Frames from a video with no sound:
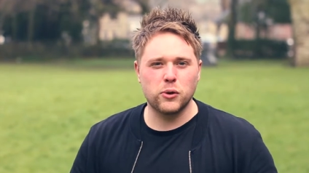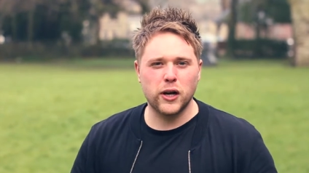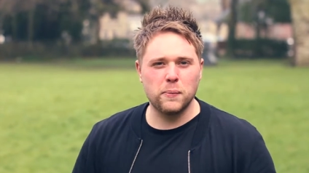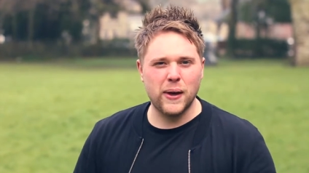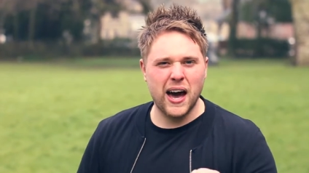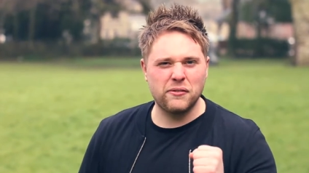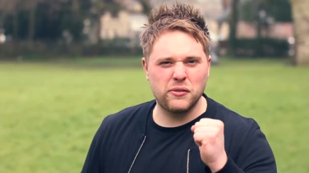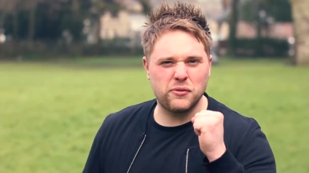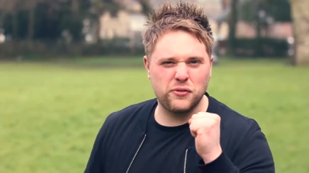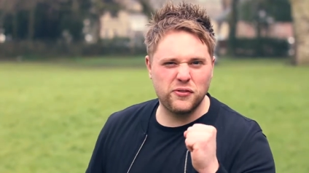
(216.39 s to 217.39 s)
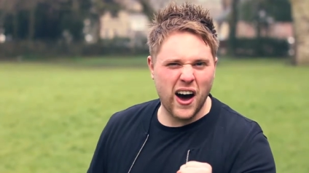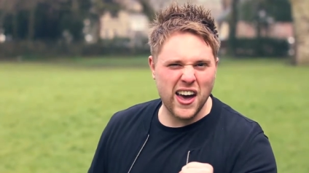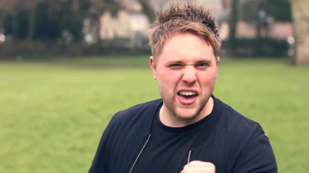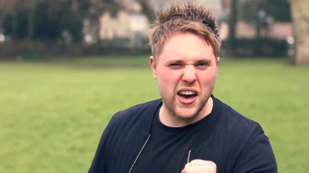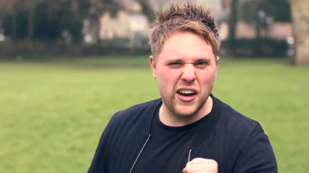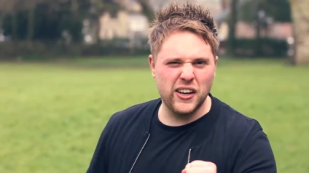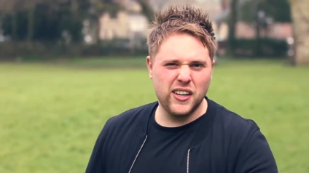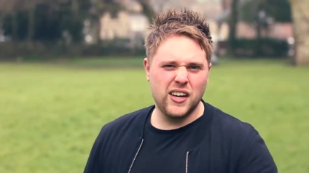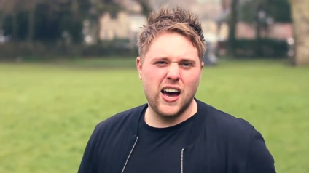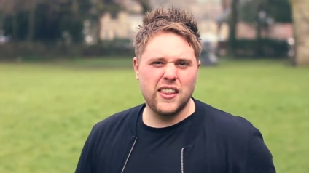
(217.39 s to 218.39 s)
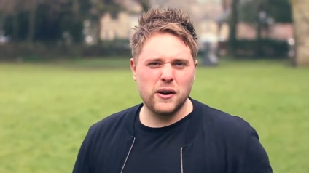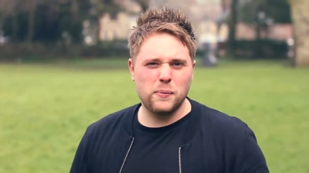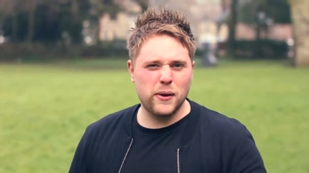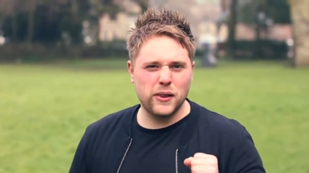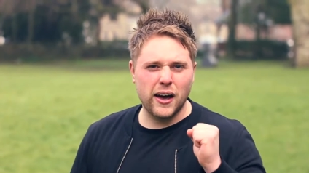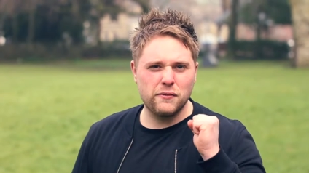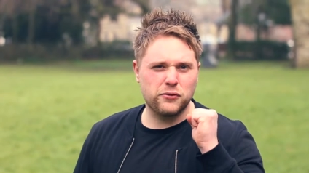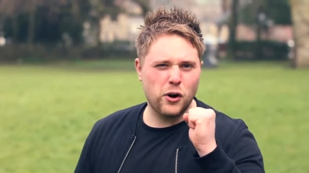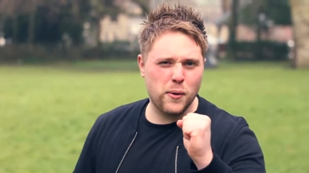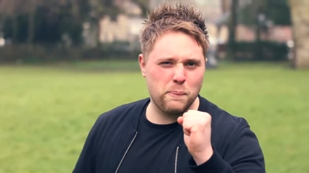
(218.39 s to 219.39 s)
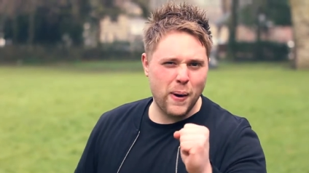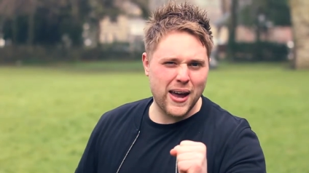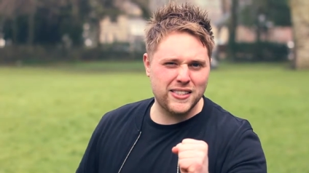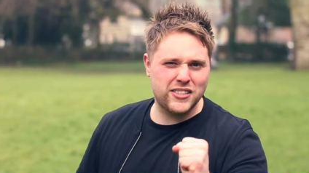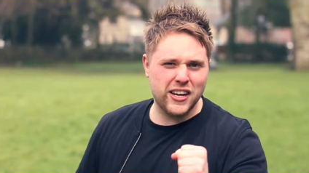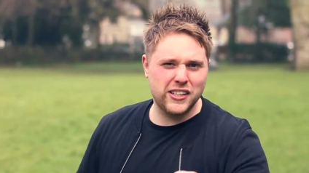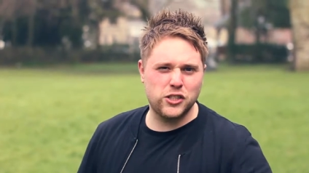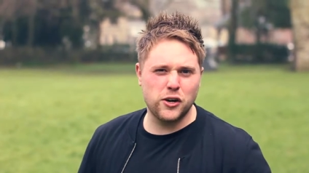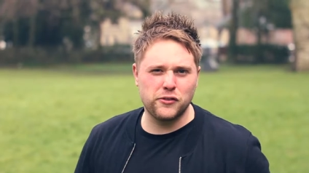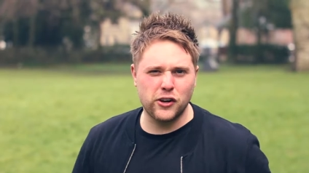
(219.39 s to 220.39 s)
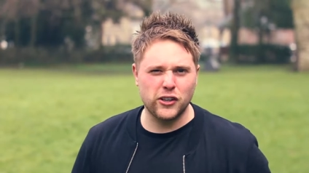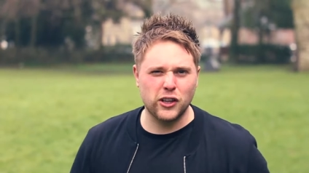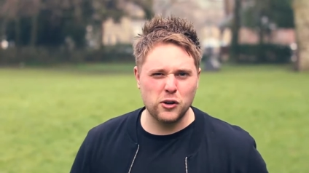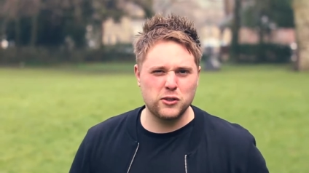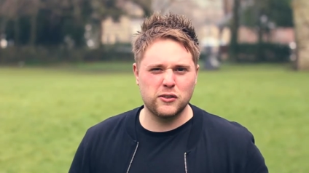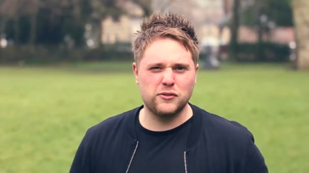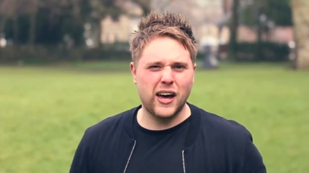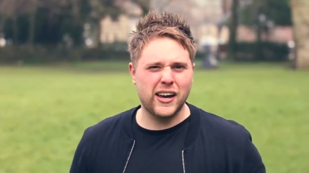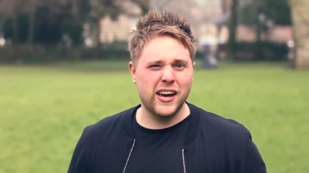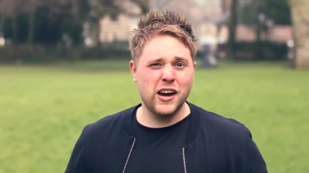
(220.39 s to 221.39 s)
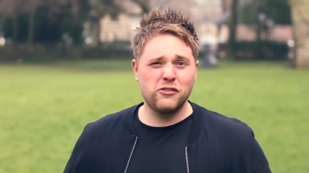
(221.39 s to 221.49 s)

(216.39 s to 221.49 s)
We're going to be having fire and they'll be like throwing paint at each other and loads of like